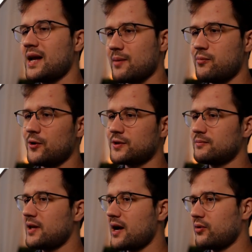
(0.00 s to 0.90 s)
a
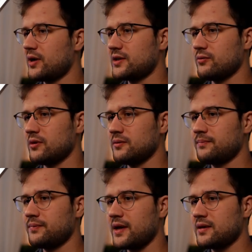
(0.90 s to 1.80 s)
possible error as well.
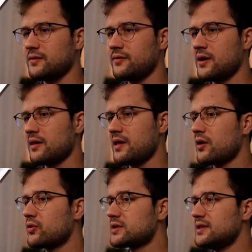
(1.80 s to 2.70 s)
And if the
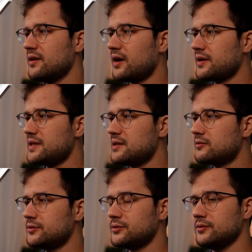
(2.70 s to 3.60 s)
error is not
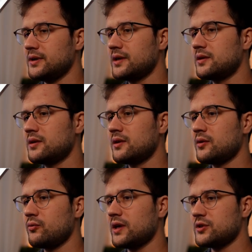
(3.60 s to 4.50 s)
equal to nil,
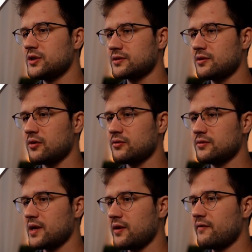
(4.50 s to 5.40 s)
we are just going to
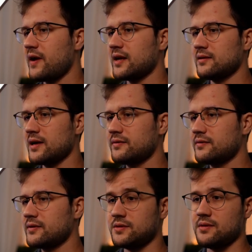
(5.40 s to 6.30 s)
say fatal
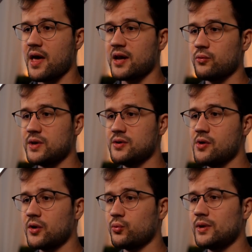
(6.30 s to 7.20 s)
f, because then we do
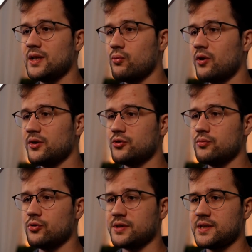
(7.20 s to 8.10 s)
not really want to
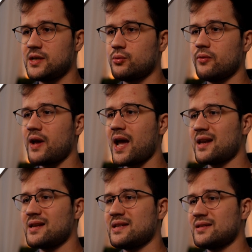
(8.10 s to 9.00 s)
proceed with
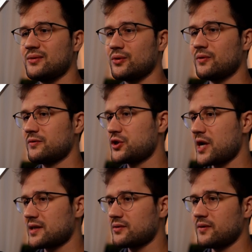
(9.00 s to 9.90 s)
any sort of
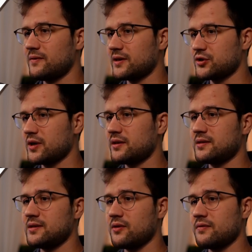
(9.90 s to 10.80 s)
checks or
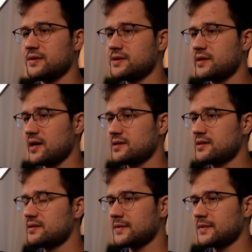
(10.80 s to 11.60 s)
functionality of this test